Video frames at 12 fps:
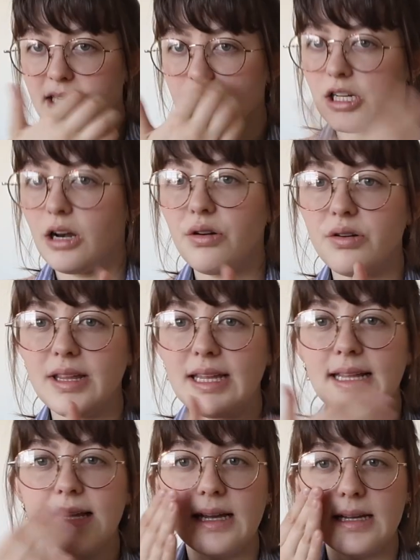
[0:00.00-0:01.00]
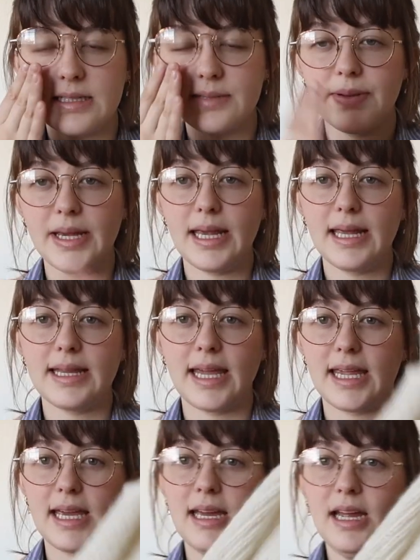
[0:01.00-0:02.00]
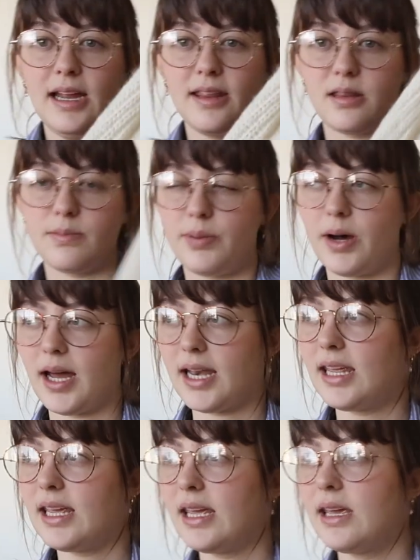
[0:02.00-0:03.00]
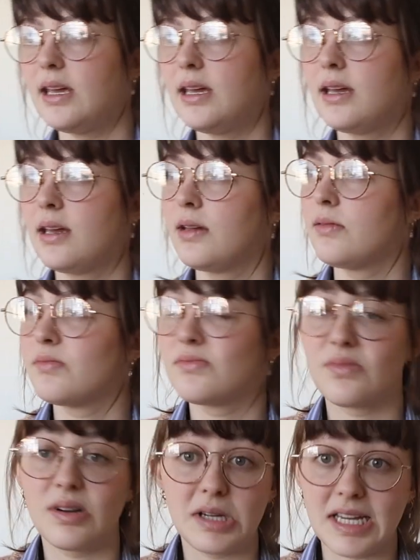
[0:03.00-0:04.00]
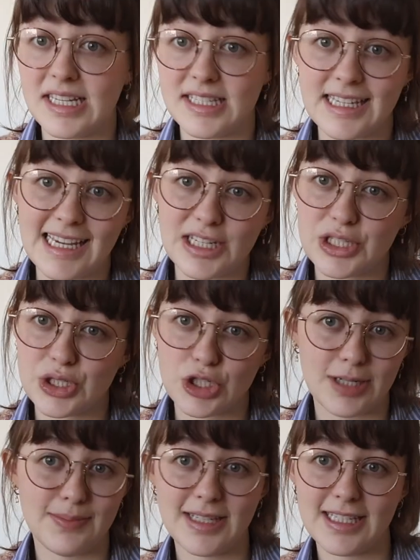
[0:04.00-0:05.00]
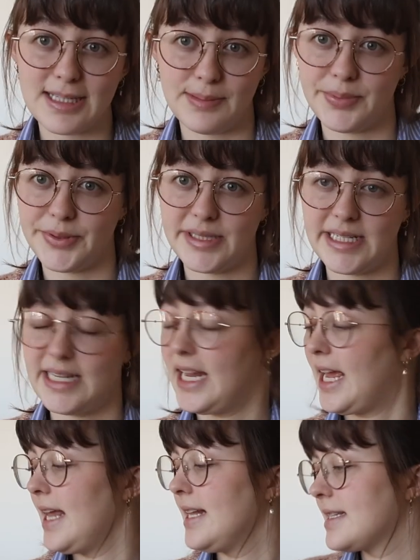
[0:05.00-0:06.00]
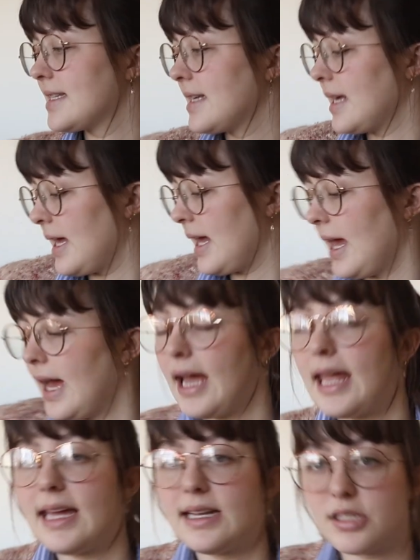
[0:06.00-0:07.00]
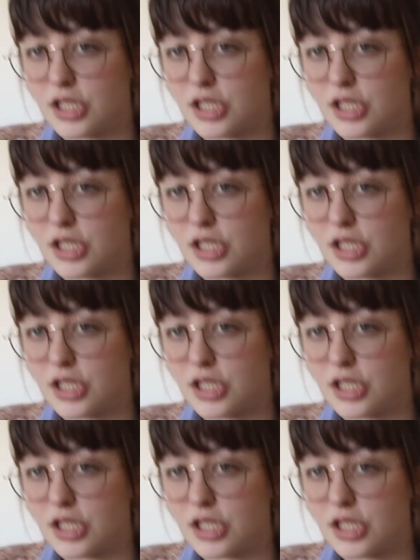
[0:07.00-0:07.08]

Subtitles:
Generally speaking, like, the body is extremely simple to knit and